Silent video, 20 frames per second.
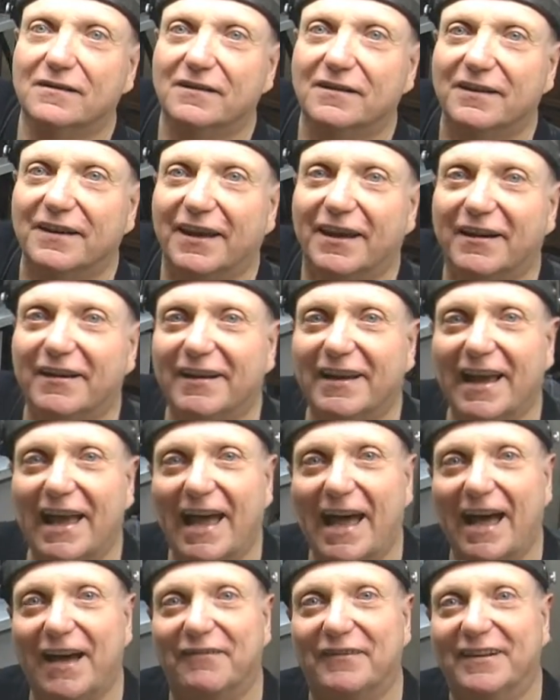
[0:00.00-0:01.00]
There you
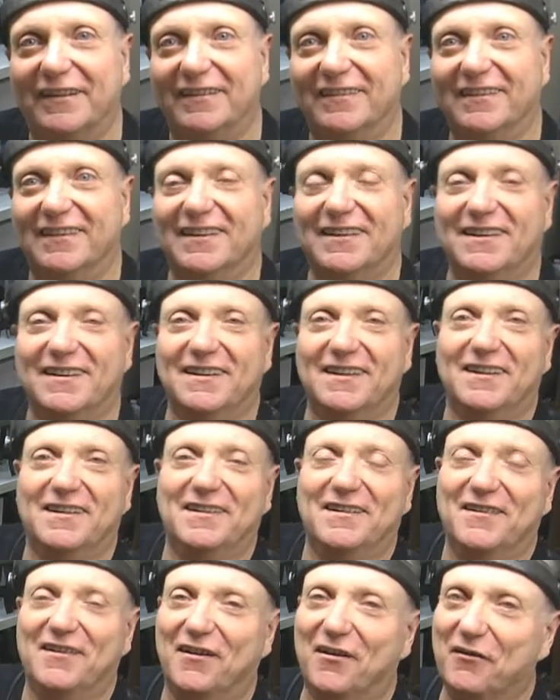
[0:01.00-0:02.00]
have it.
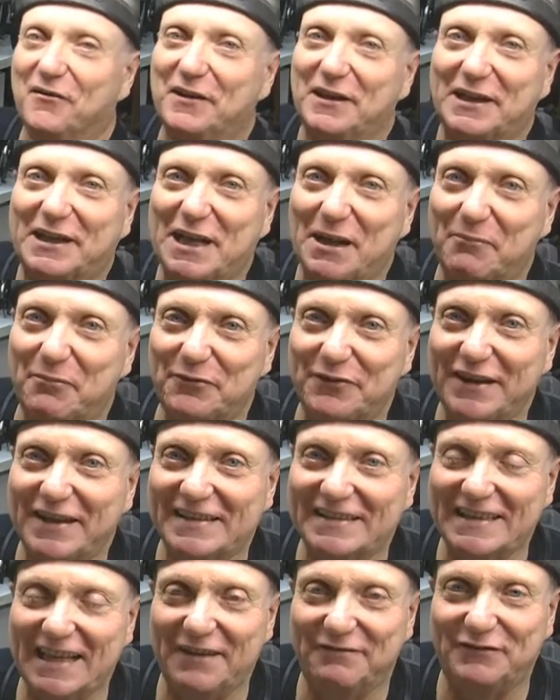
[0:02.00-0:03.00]
Only a couple
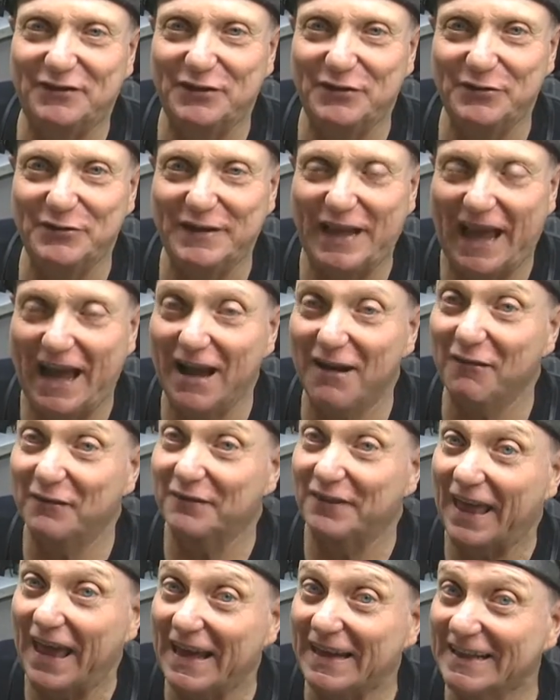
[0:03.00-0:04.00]
things left to do now,
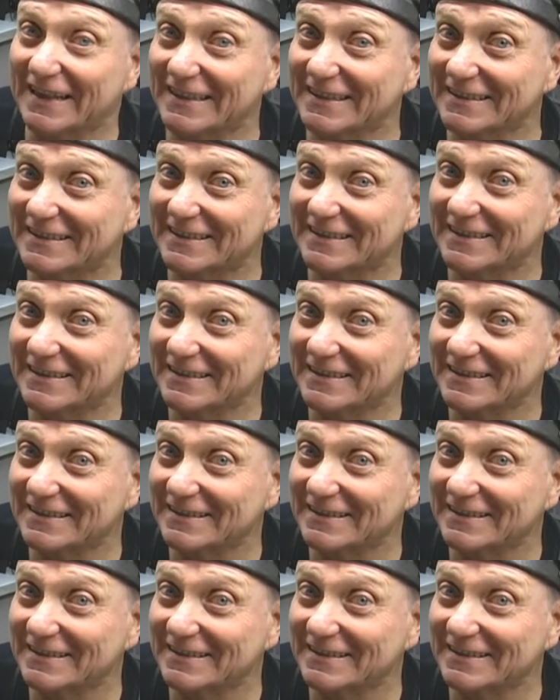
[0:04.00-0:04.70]
and that is,